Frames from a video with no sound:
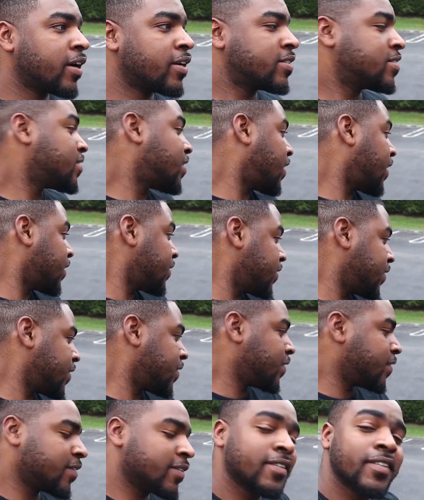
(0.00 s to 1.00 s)
guys, I
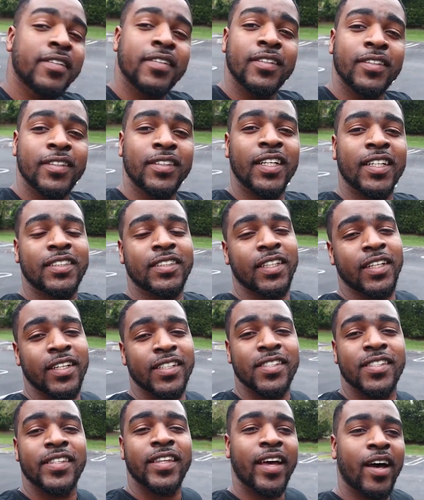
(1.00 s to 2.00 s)
did it. Dusty
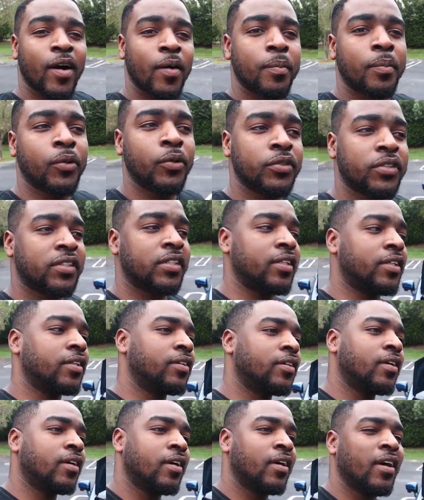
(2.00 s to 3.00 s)
is now
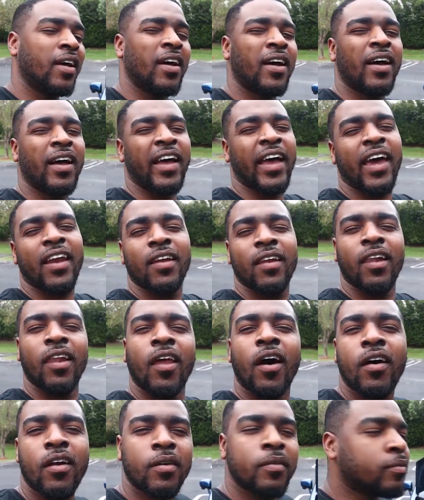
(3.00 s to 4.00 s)
boosted. I had a
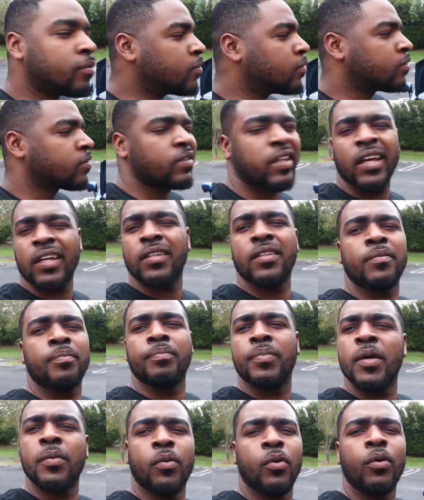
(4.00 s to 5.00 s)
lot of like
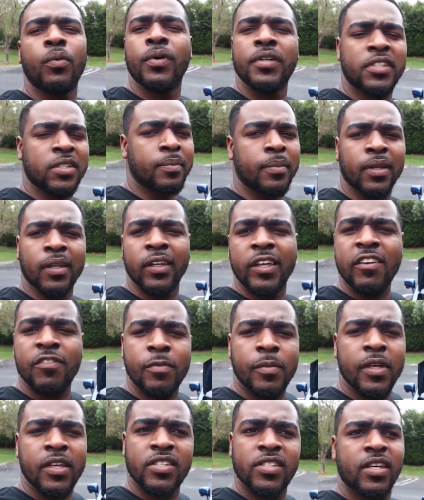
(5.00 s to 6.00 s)
people who wasn't
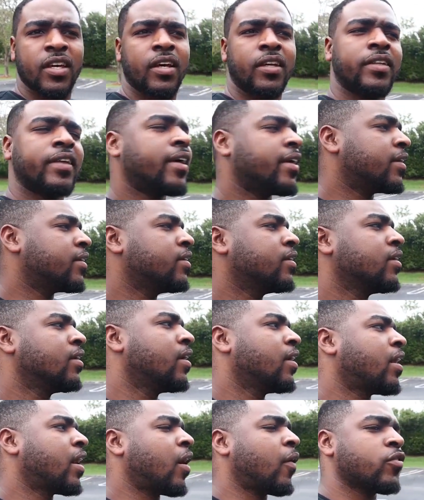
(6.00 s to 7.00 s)
believing me, saying that
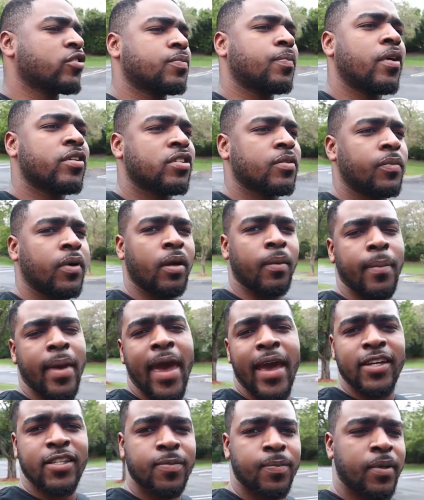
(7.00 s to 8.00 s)
I was sponsored by
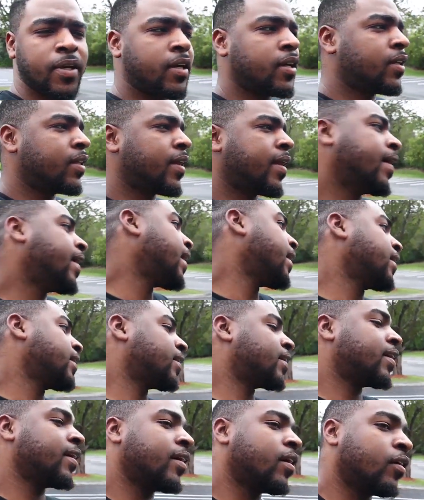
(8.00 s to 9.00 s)
MaxSpeed, that I had
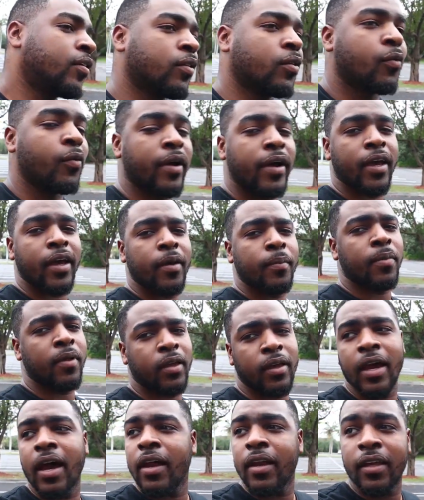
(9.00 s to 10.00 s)
a kit on the way,
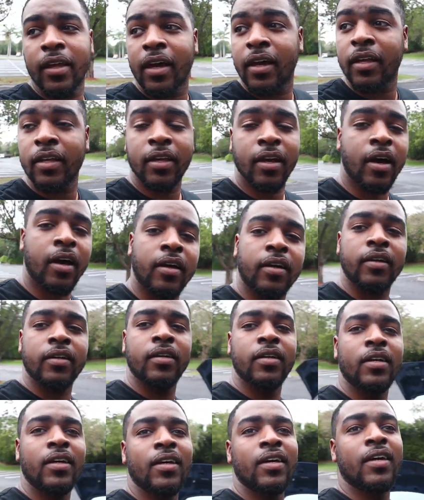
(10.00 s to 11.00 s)
but yada yada
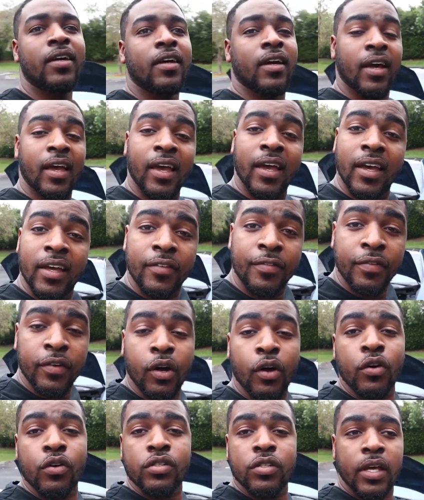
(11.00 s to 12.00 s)
yada. And
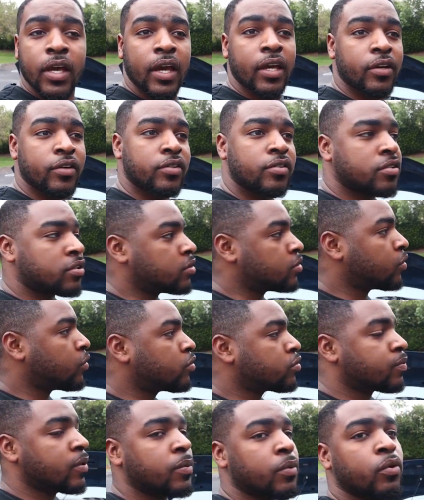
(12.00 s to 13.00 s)
for those haters and
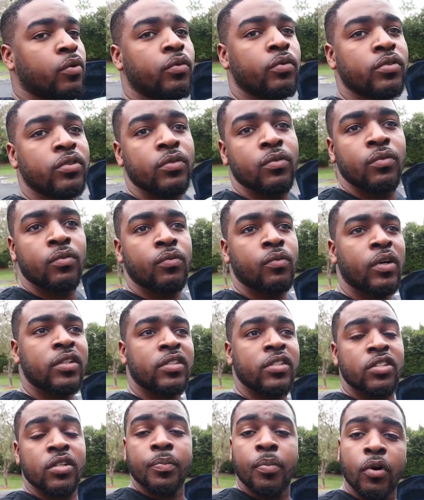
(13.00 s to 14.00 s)
those people who
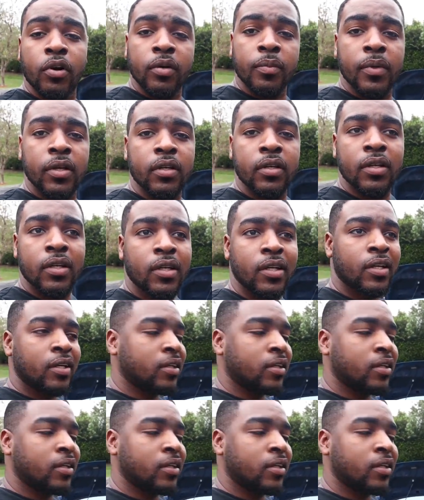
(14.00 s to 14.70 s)
wasn't supporting me,